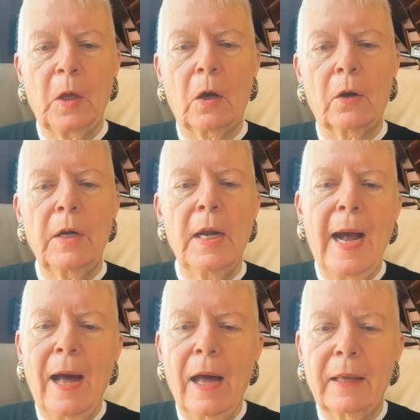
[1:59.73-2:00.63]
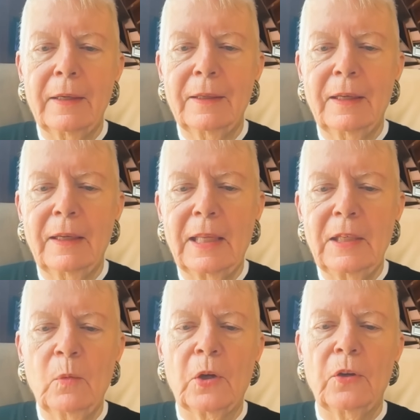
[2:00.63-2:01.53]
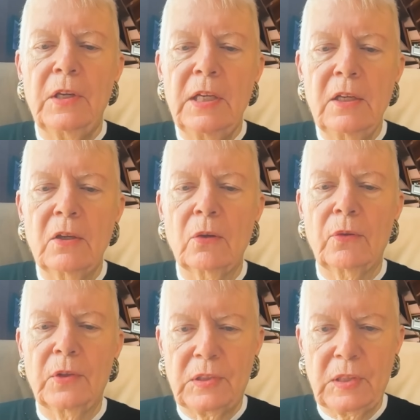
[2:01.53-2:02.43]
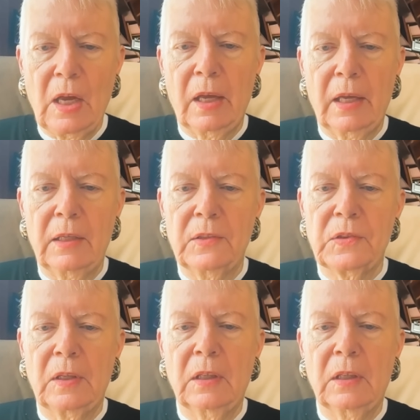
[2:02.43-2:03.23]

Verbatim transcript: are not anywhere near the size